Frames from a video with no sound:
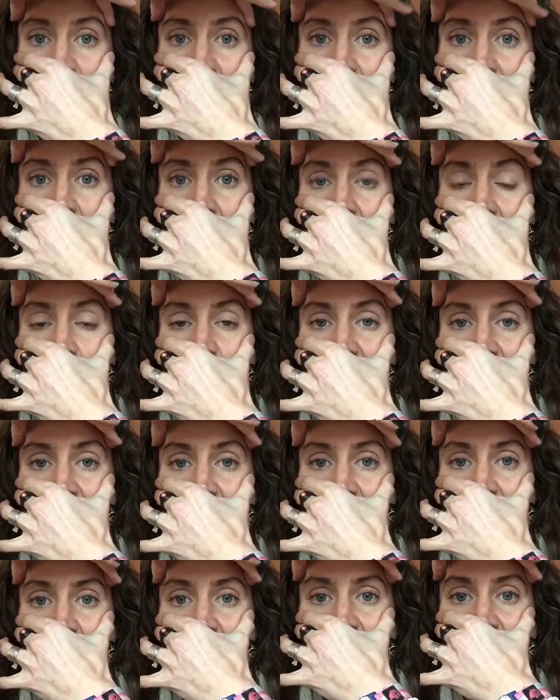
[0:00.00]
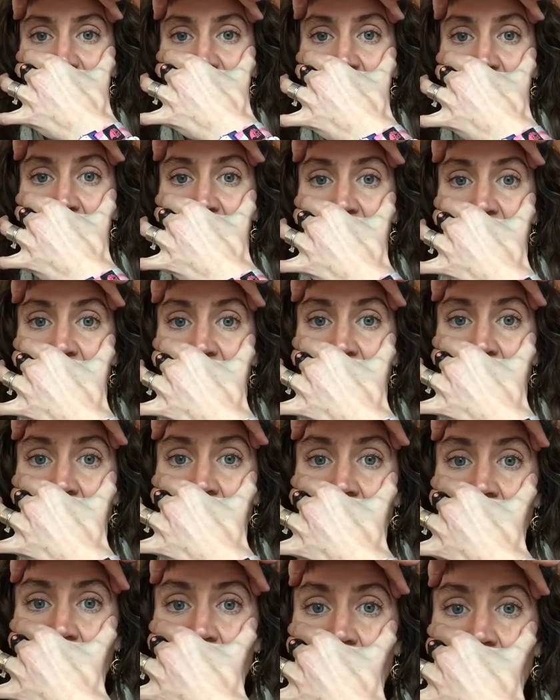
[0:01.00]
in opposite directions,
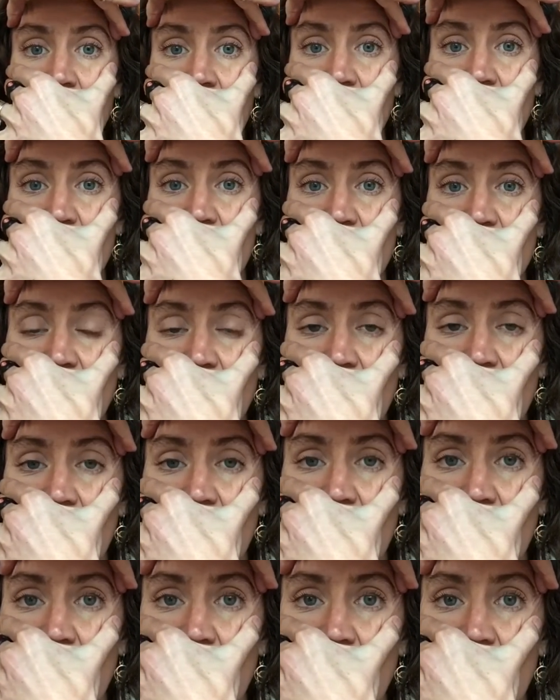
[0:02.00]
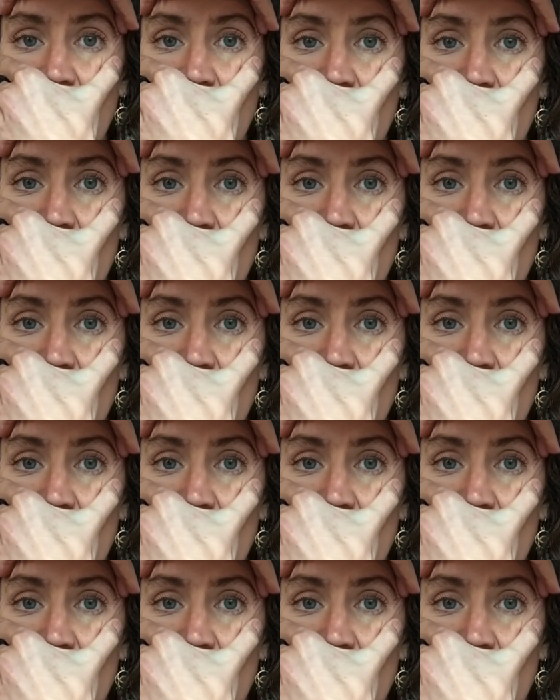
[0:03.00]
gently